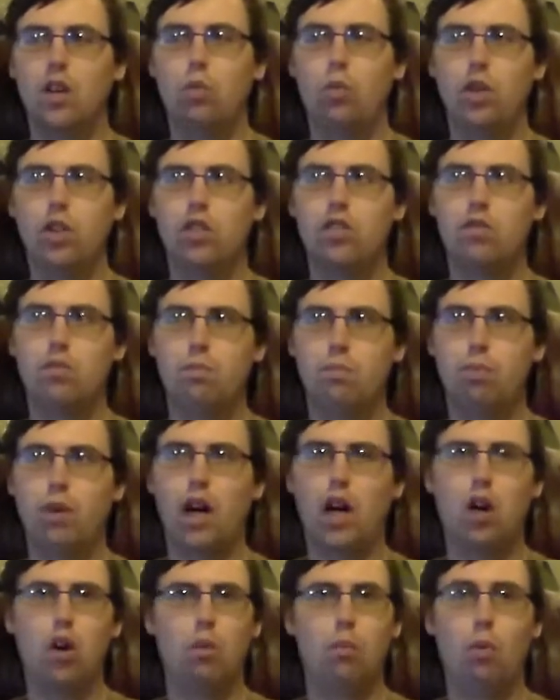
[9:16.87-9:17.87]
would
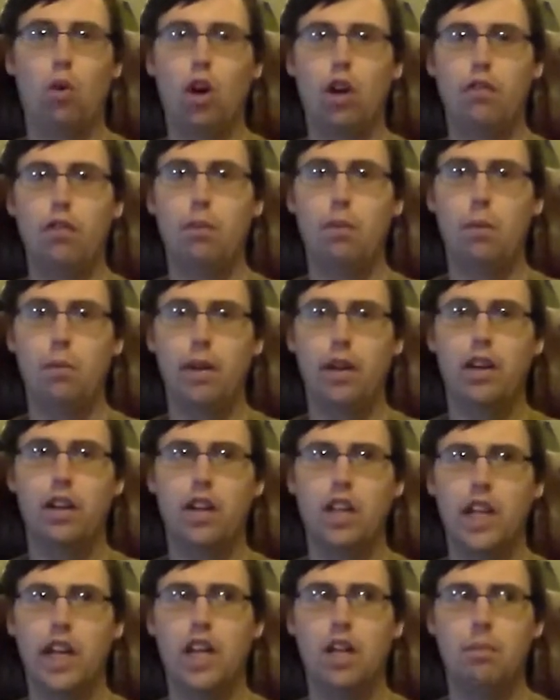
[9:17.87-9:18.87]
borrow more from
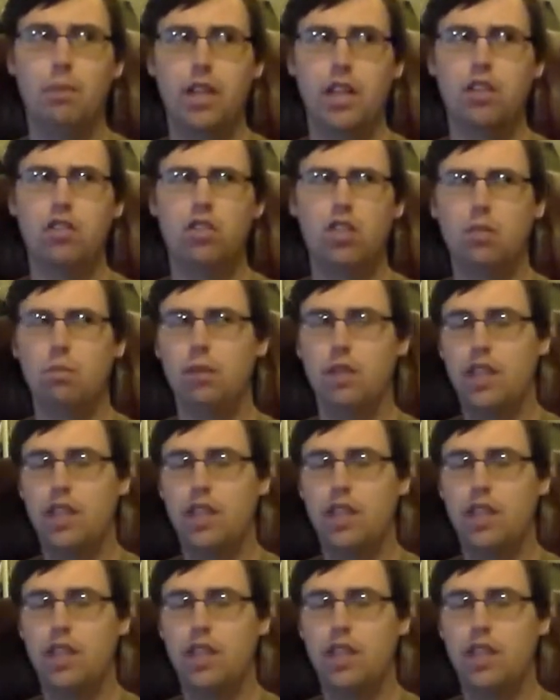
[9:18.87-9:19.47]
American animation,